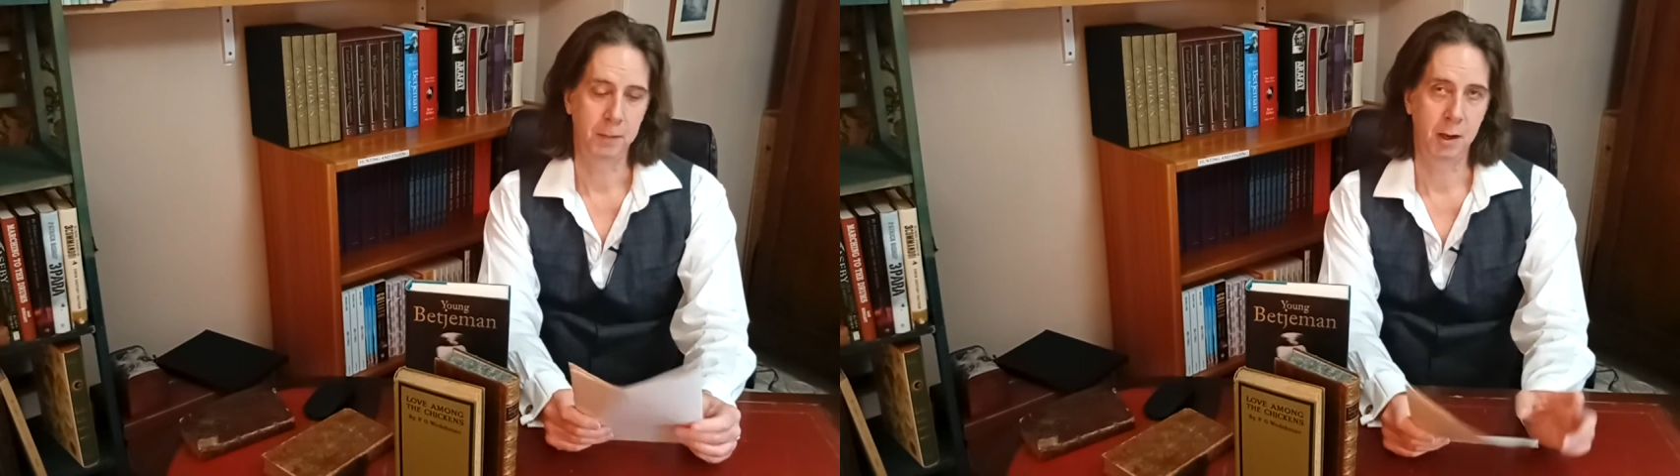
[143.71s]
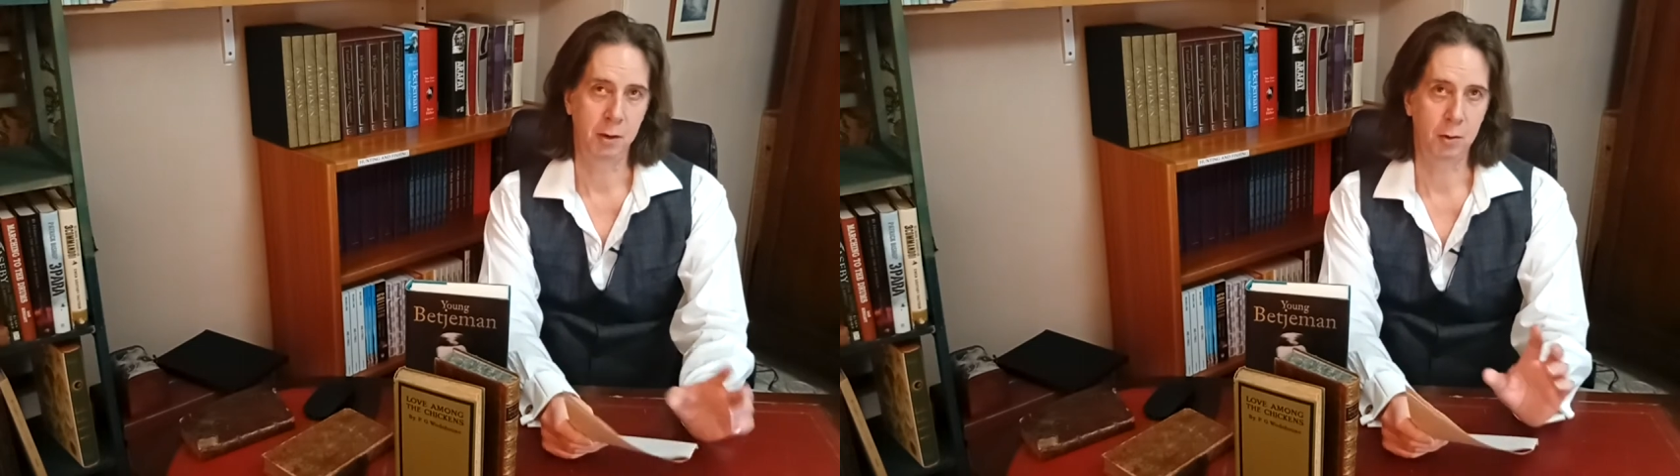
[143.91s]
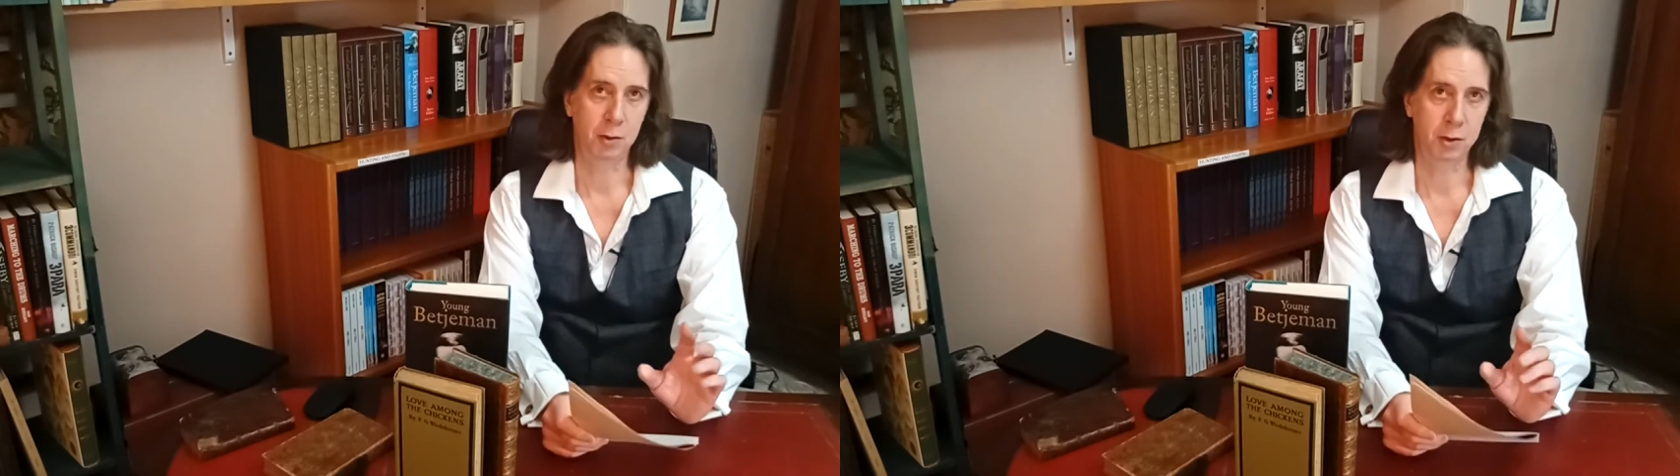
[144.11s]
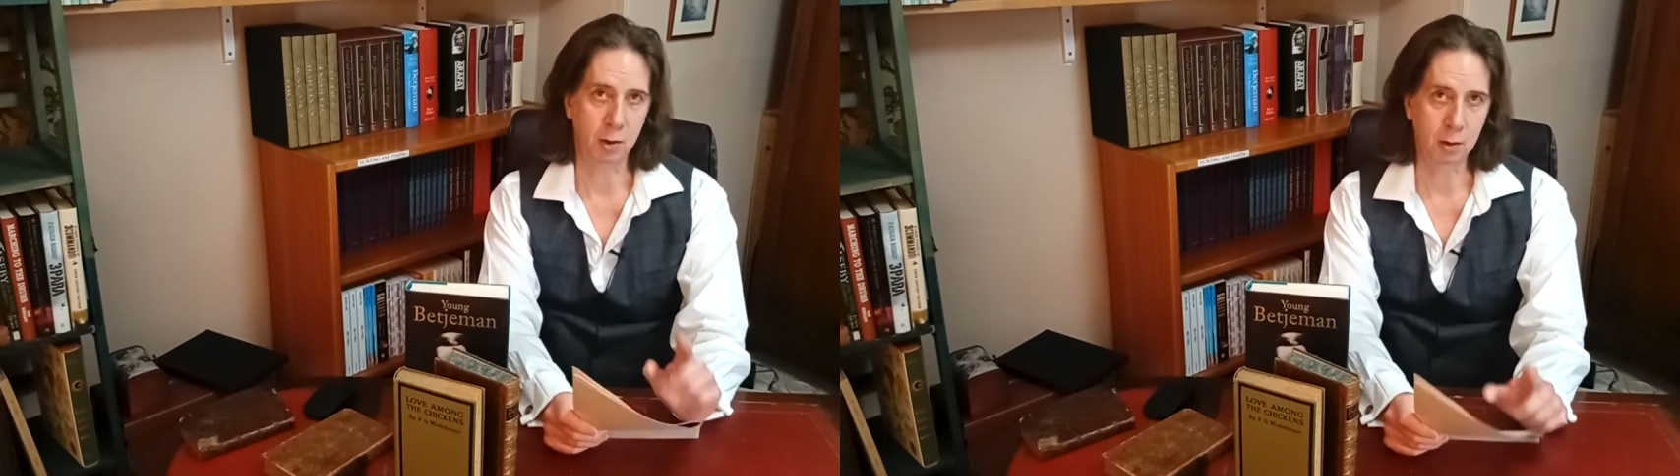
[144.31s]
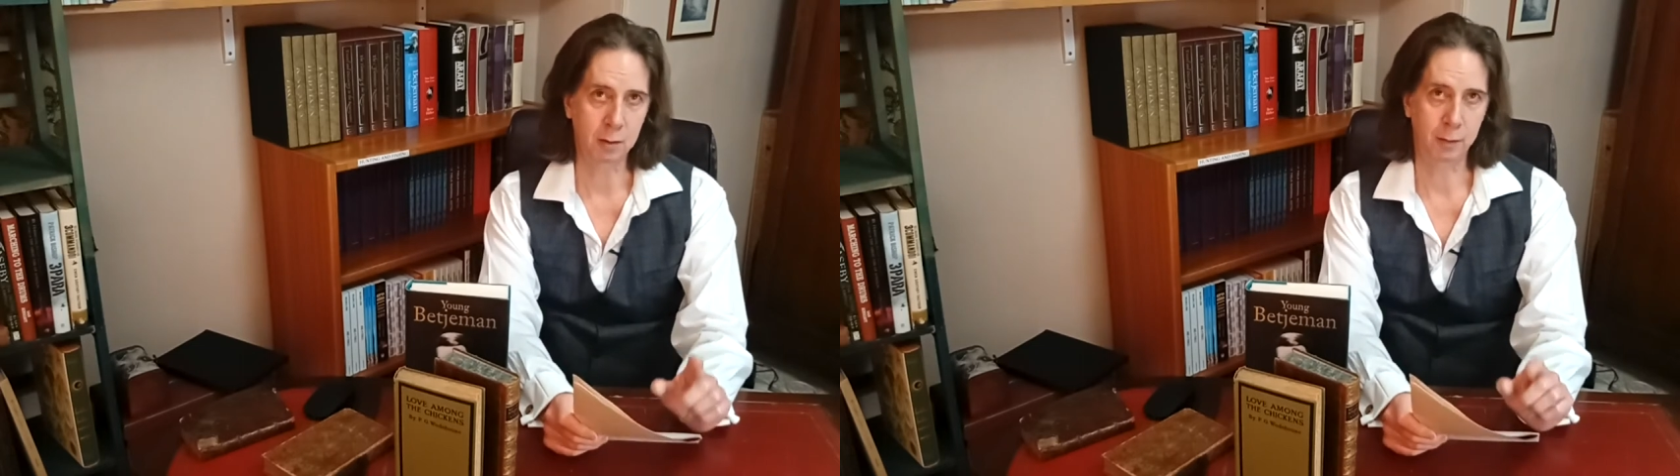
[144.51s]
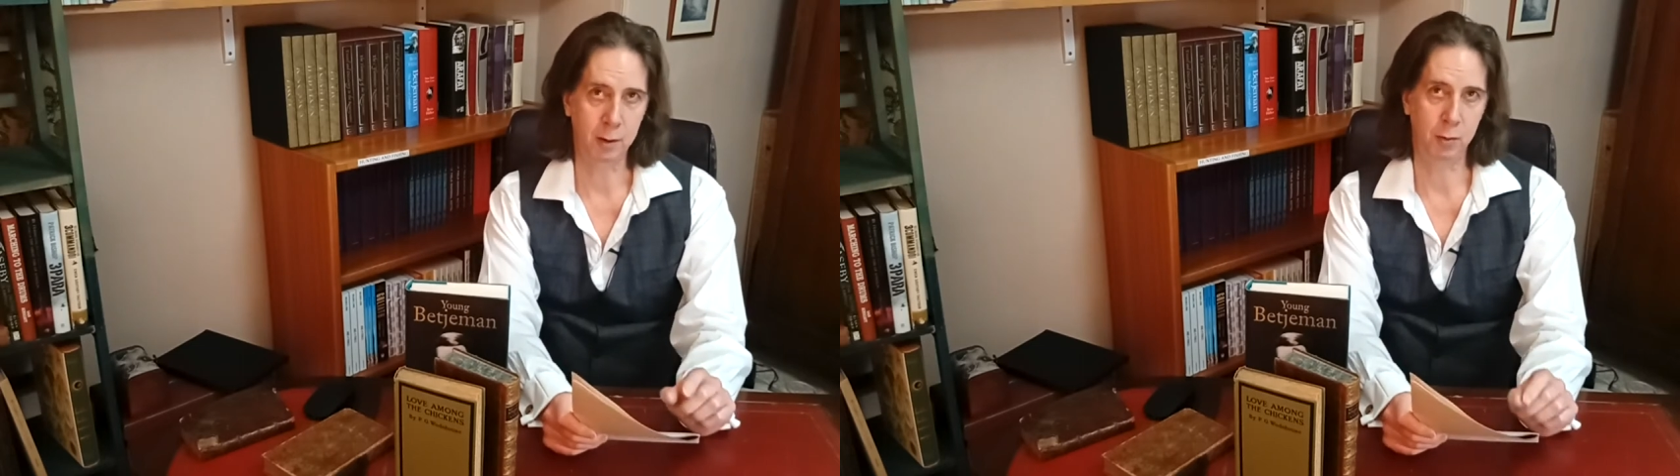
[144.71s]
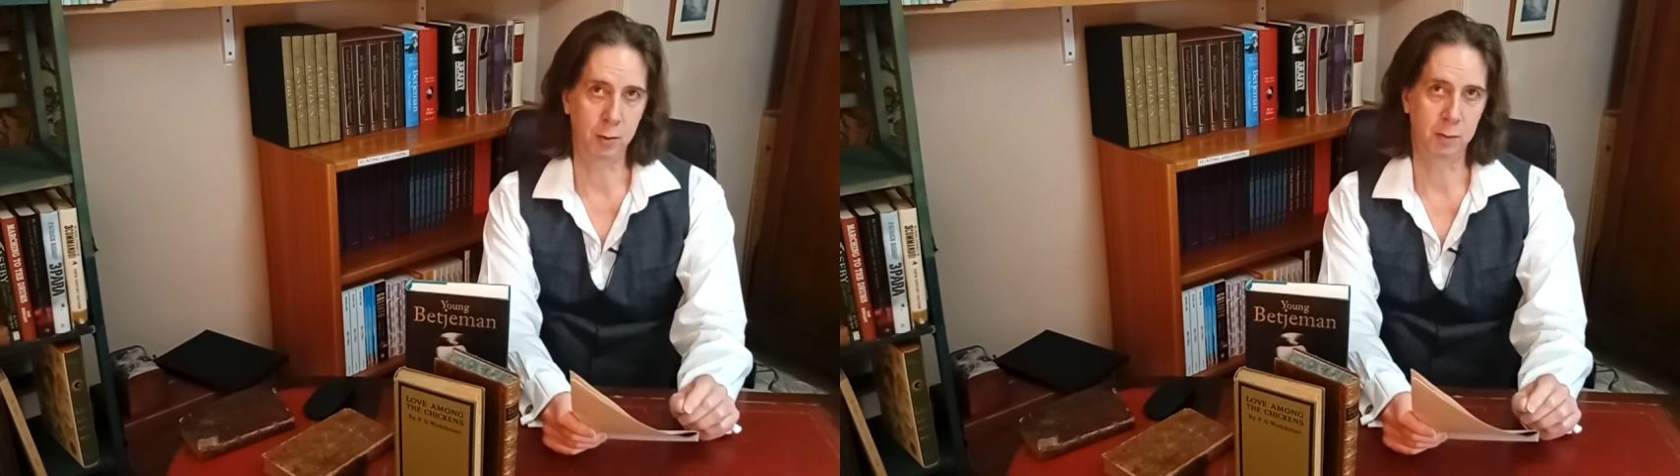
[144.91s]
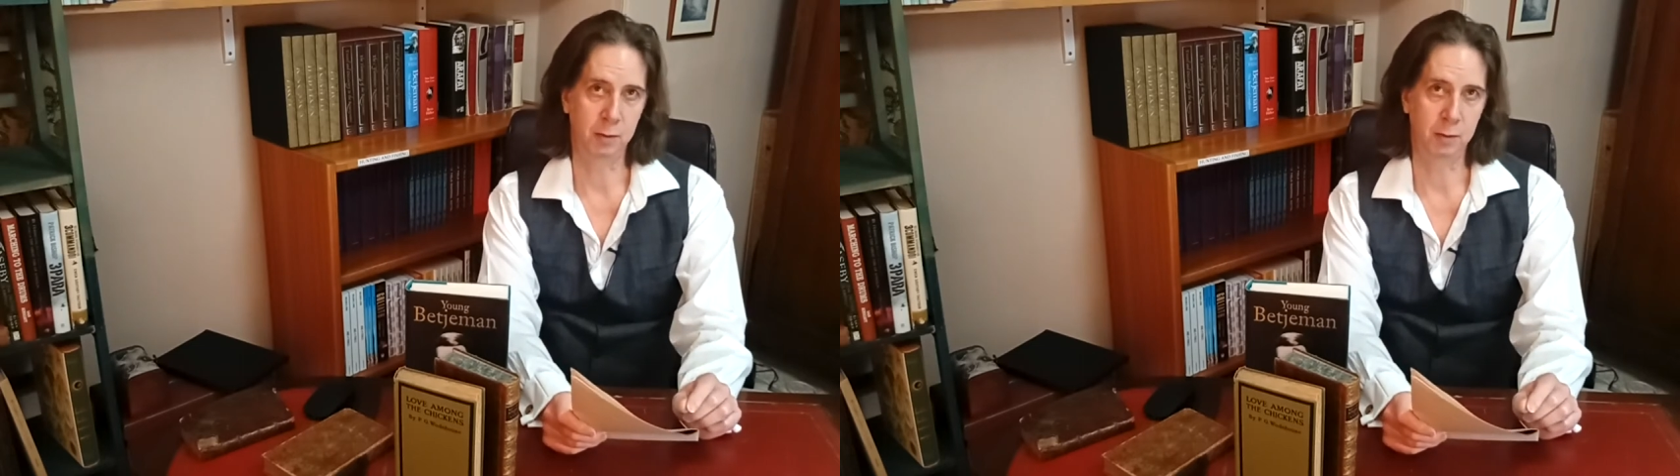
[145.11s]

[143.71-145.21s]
An octavo book,